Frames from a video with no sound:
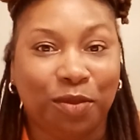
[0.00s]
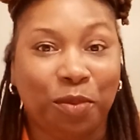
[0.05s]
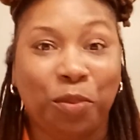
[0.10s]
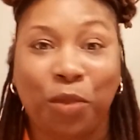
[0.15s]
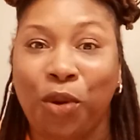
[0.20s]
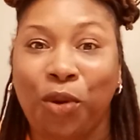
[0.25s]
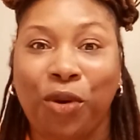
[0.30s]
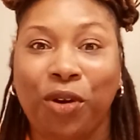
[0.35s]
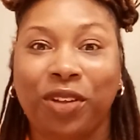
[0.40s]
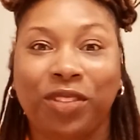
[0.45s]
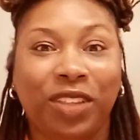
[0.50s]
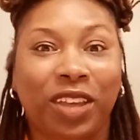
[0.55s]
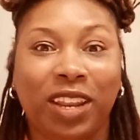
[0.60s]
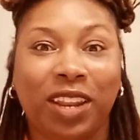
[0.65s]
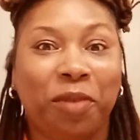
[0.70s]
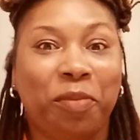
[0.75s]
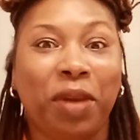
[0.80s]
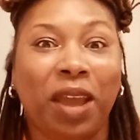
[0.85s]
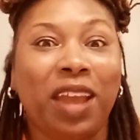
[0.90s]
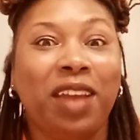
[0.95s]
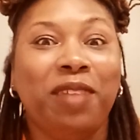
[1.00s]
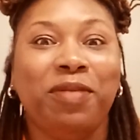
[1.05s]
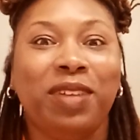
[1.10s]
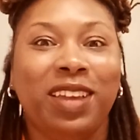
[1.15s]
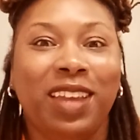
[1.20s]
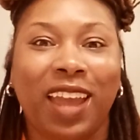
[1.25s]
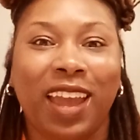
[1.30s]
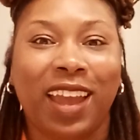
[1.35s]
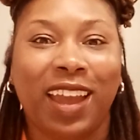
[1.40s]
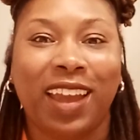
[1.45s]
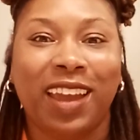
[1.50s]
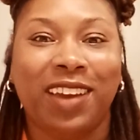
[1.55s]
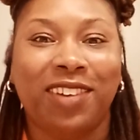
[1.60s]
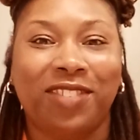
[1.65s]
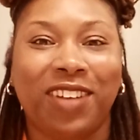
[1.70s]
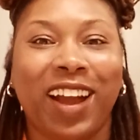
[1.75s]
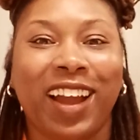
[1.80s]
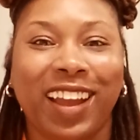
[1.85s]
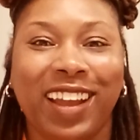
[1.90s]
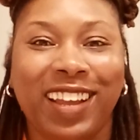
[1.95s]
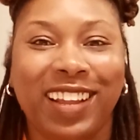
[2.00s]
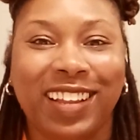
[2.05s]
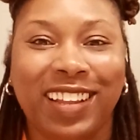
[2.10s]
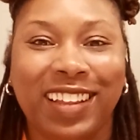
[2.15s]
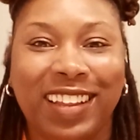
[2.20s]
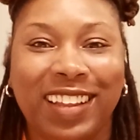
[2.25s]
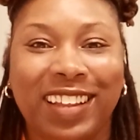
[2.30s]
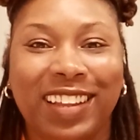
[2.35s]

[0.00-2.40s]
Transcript: more than a baby can, right?